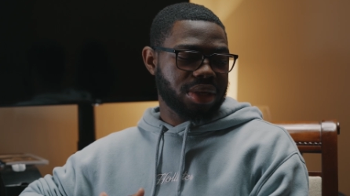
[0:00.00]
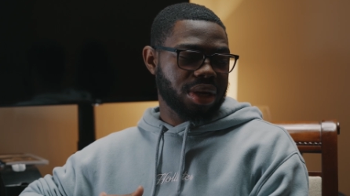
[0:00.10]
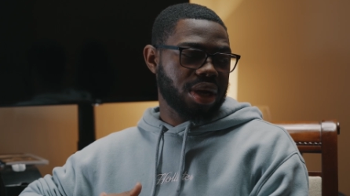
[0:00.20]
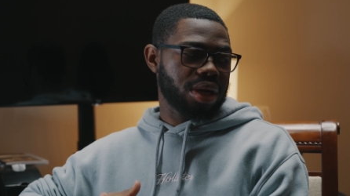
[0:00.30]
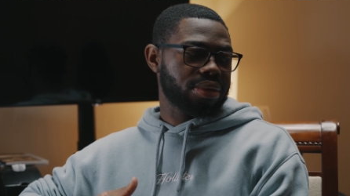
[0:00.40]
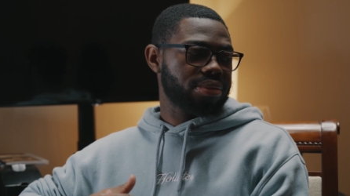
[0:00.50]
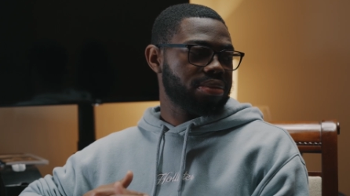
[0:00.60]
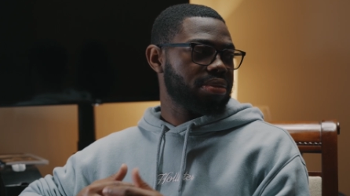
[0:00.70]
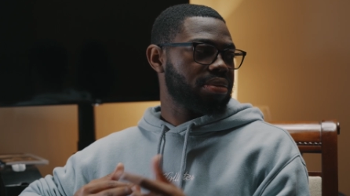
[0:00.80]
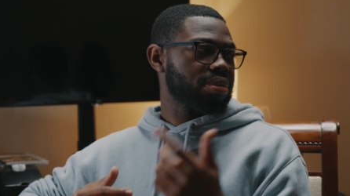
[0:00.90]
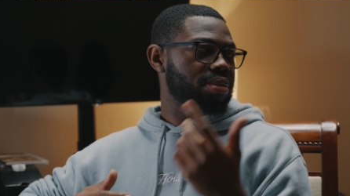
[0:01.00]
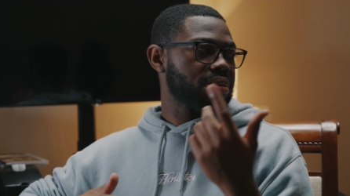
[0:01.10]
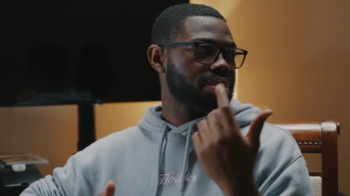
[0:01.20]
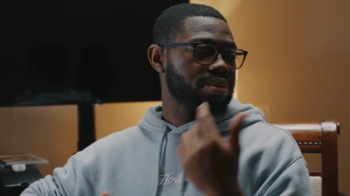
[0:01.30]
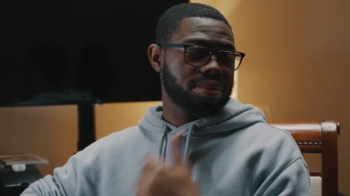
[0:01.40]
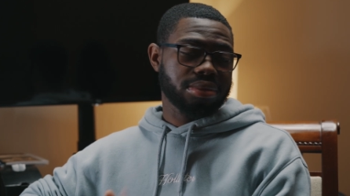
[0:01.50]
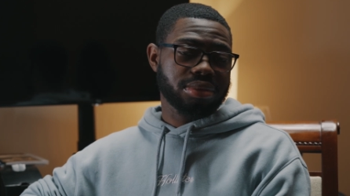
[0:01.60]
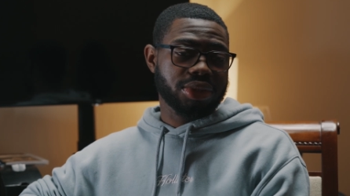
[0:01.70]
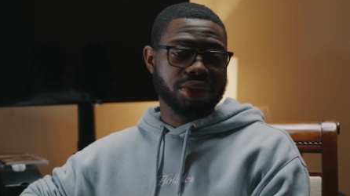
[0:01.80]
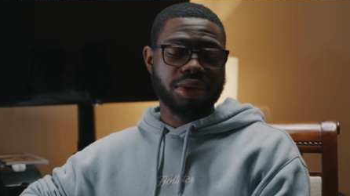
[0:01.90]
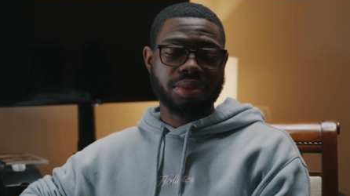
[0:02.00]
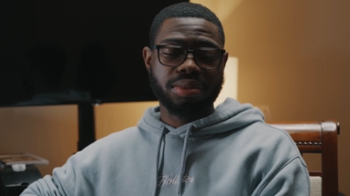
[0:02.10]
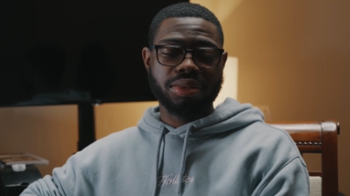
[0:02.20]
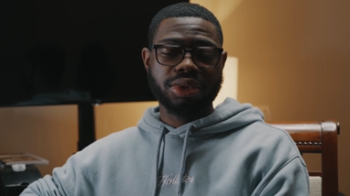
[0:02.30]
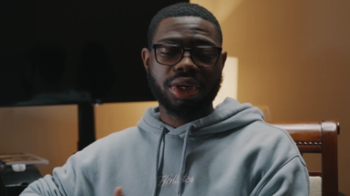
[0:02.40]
I got some